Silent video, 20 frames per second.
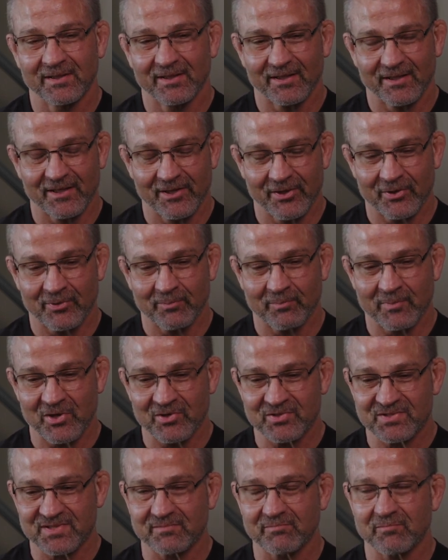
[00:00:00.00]
You know,
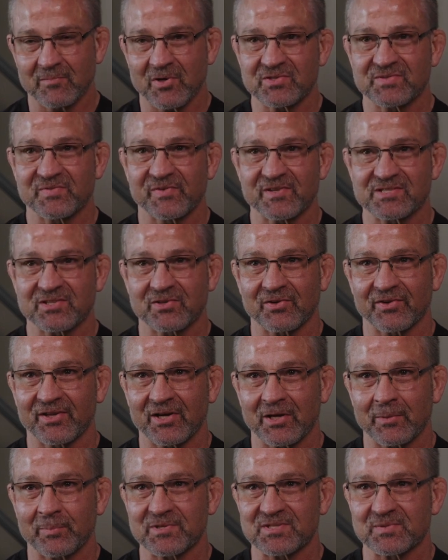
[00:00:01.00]
most physical
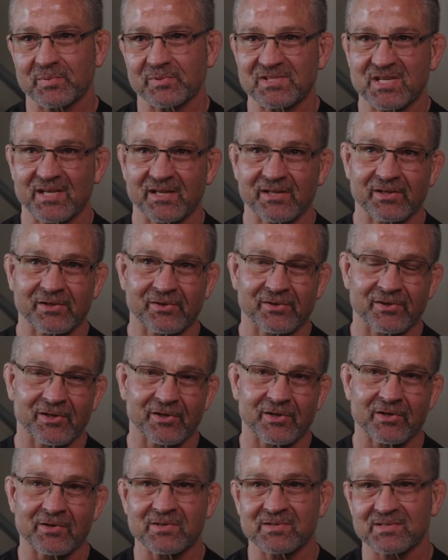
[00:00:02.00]
therapists will tell you, you
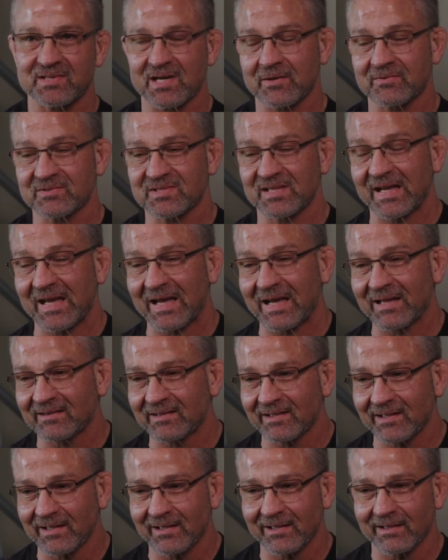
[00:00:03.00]
know, I was an
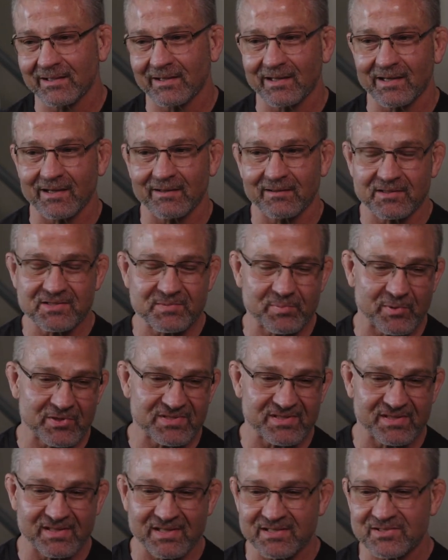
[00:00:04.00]
athlete, I got
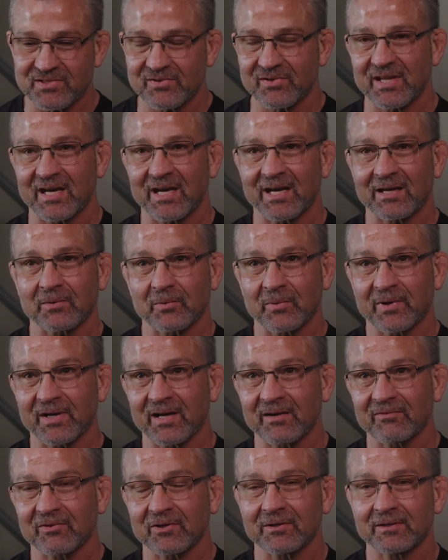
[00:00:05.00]
exposed to this or that or
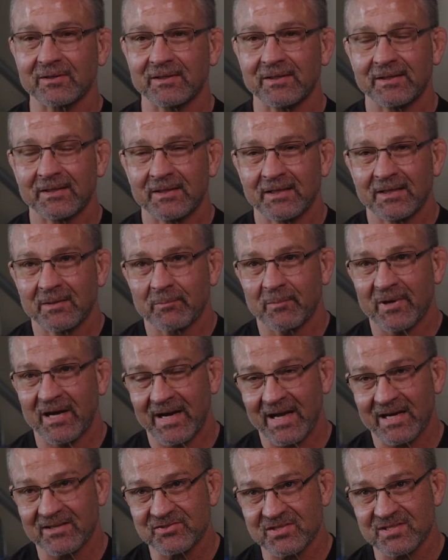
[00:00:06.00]
whatever. Mine
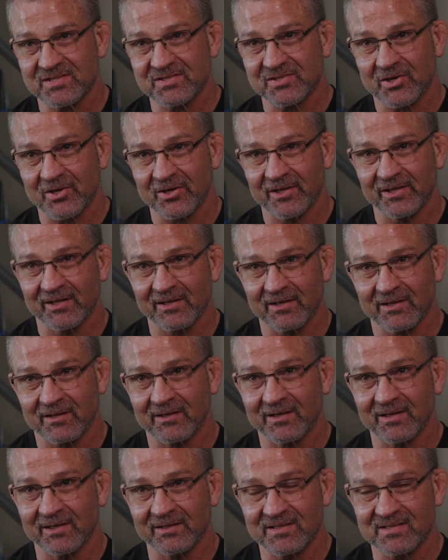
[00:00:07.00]
actually started
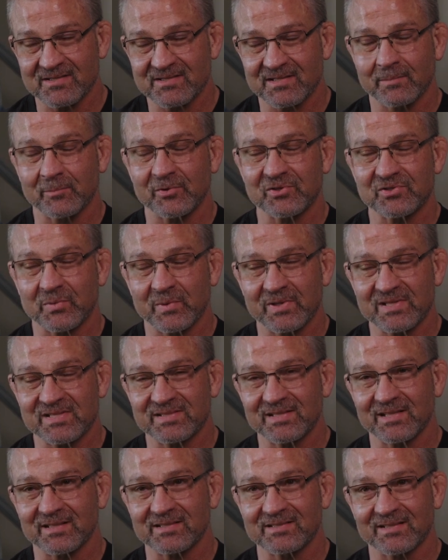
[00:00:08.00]
on December
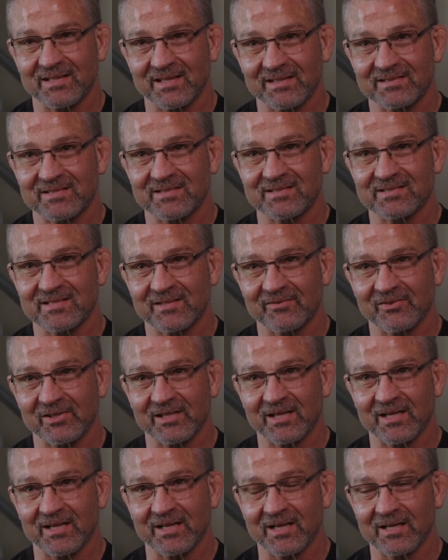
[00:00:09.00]
26,
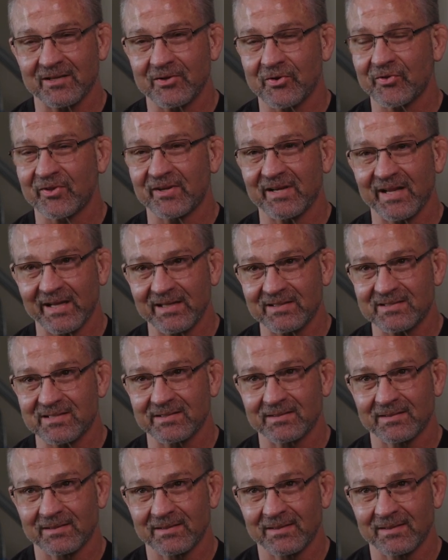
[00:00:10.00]
1979. I know the date